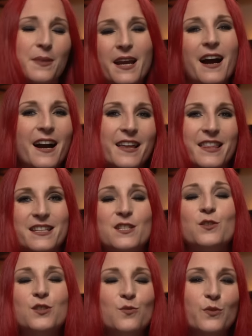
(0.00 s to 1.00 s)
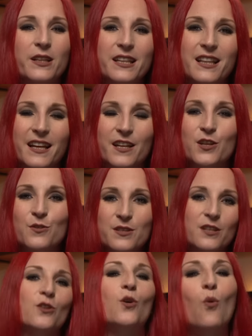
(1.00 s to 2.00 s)
behind this is really like
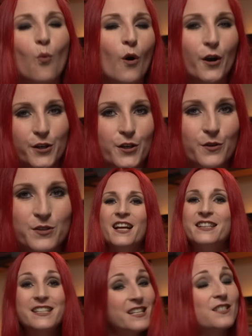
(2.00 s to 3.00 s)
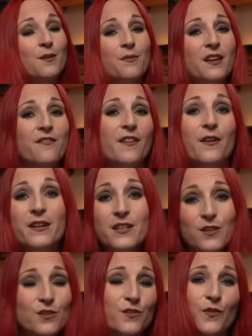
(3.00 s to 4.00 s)
using the quarter note. This is something very
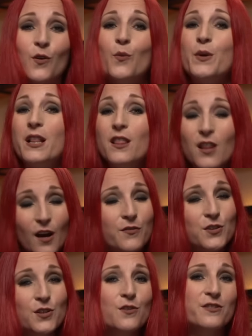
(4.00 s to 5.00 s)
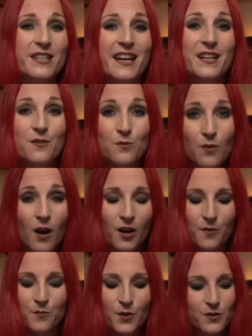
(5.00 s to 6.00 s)
useful. We love to use that in
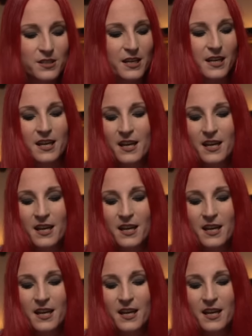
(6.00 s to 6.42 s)
rock music.